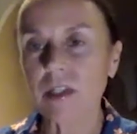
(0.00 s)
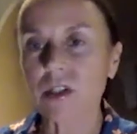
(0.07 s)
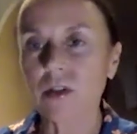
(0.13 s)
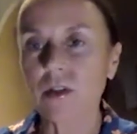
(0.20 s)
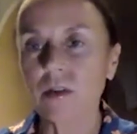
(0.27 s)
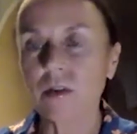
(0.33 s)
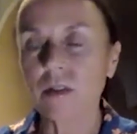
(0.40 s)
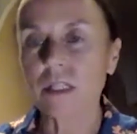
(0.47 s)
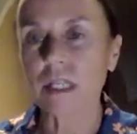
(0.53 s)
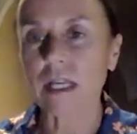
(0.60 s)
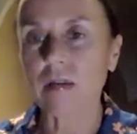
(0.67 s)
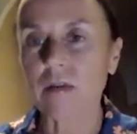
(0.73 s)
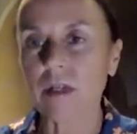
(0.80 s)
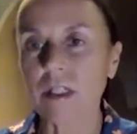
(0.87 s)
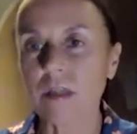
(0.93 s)
to
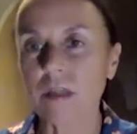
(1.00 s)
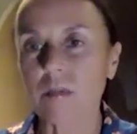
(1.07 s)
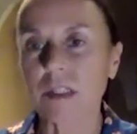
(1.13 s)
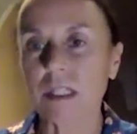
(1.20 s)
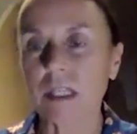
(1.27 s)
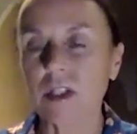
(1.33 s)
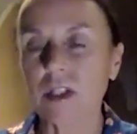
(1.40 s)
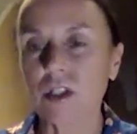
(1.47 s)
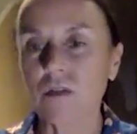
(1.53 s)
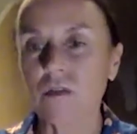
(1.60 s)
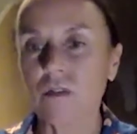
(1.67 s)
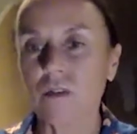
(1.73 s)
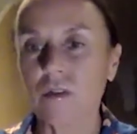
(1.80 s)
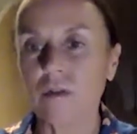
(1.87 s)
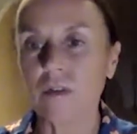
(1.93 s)
salary as a percentage
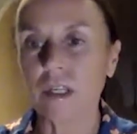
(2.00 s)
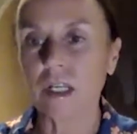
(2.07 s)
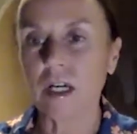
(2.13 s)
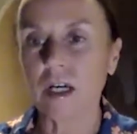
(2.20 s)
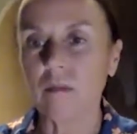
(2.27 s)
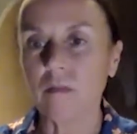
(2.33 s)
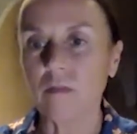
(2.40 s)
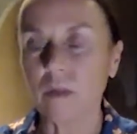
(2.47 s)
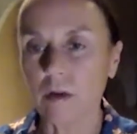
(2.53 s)
of income